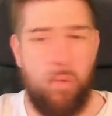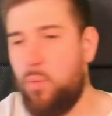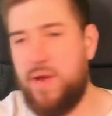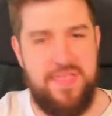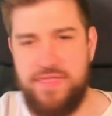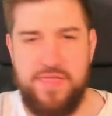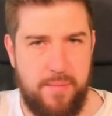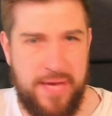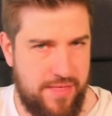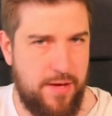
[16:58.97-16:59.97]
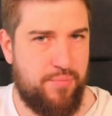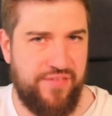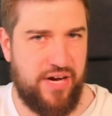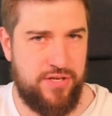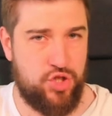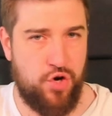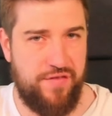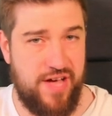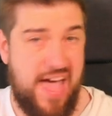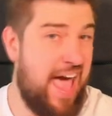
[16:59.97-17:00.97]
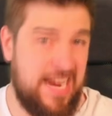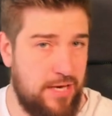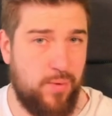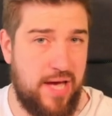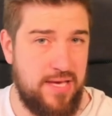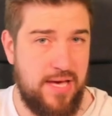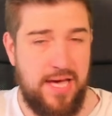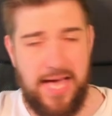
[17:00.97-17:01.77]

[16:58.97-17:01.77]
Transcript: with the bit that provides cover anyway,